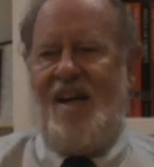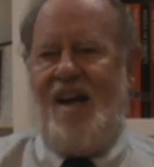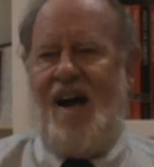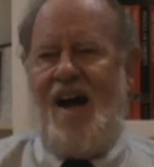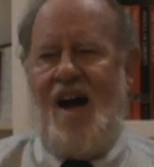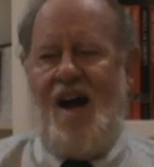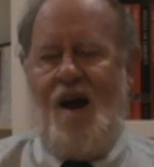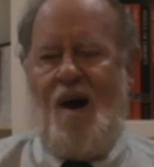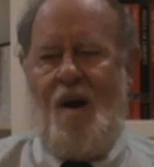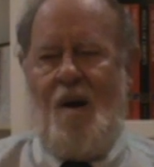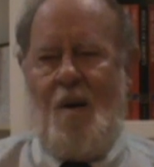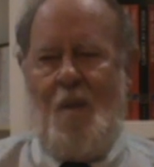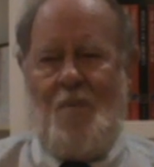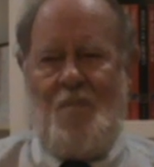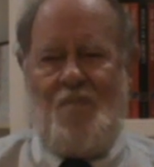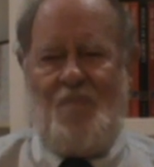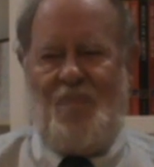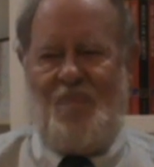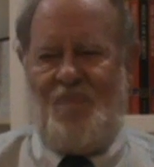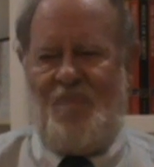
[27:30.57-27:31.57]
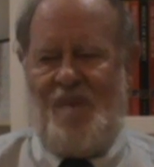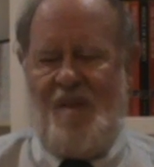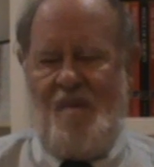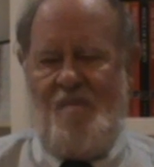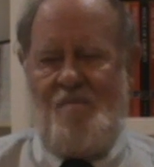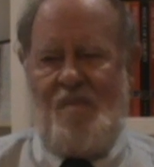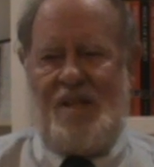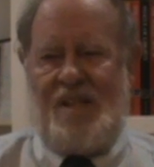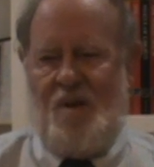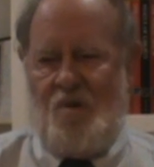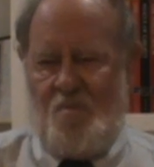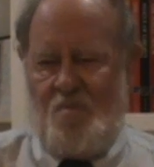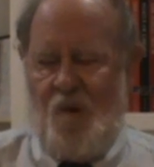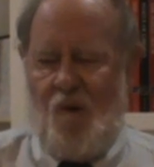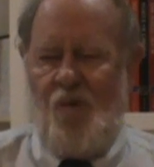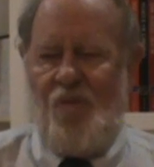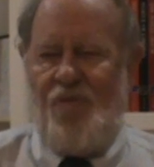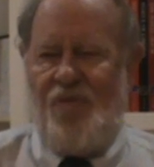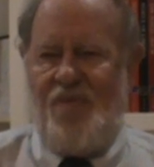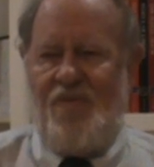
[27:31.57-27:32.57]
But they were
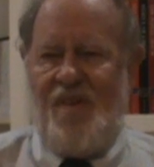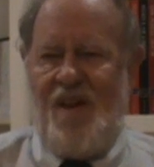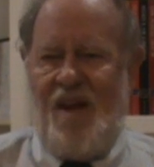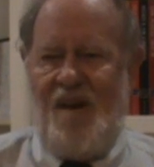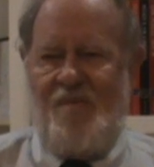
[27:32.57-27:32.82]
both